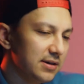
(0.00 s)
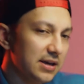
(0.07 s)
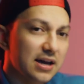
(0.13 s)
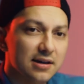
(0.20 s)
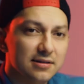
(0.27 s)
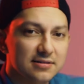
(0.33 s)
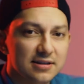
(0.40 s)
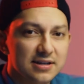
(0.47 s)

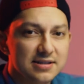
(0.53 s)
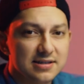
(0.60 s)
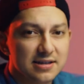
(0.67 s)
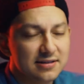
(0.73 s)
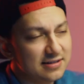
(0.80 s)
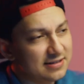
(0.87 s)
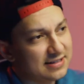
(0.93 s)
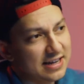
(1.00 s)
Yeah, did I say
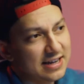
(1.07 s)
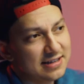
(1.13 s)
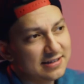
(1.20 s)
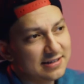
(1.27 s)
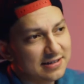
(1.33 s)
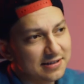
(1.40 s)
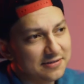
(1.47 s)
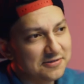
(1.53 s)
the
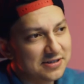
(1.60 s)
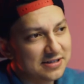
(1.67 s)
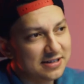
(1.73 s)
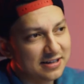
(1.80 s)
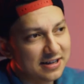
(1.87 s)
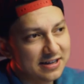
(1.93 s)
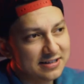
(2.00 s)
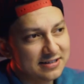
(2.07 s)
date? It was the
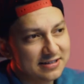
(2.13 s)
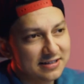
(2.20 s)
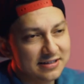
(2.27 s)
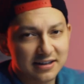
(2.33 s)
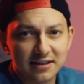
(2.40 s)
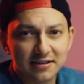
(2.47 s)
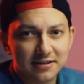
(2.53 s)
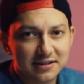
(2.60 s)

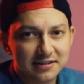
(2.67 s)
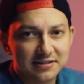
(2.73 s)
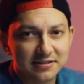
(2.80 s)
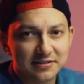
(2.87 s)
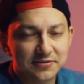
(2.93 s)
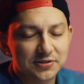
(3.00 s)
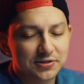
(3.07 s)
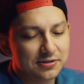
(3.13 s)

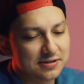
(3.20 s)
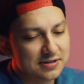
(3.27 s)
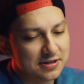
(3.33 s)
19th of June.